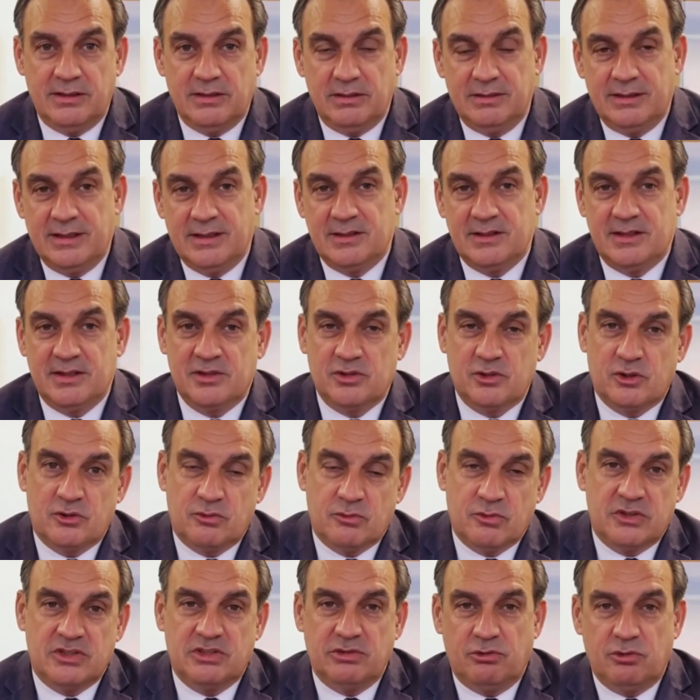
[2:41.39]
Since it's
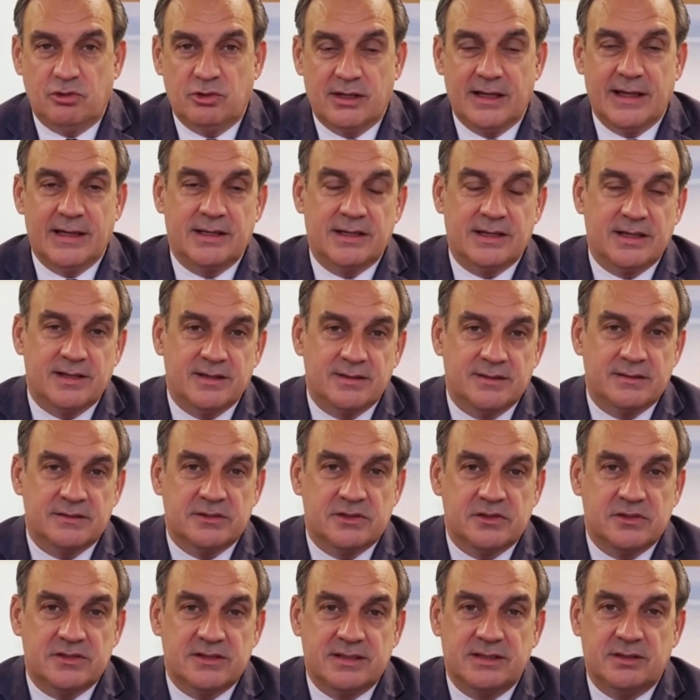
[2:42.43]
always a good idea
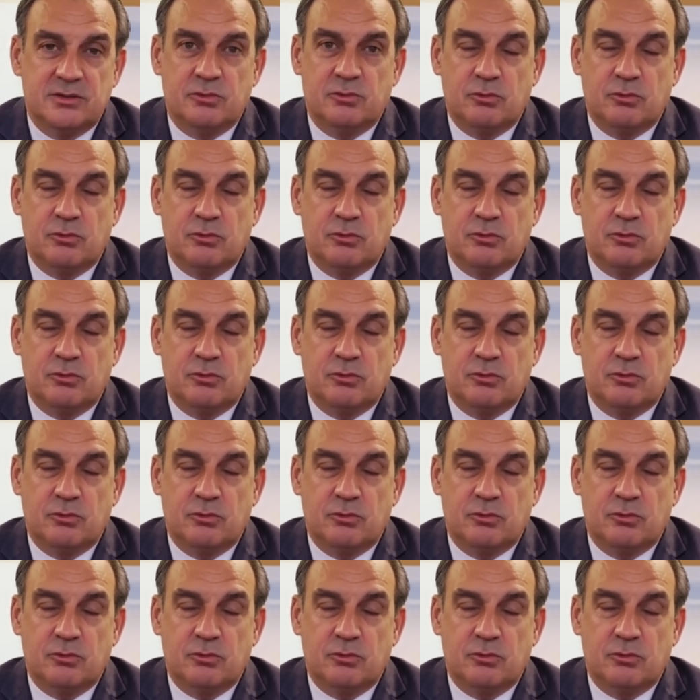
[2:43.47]
to stick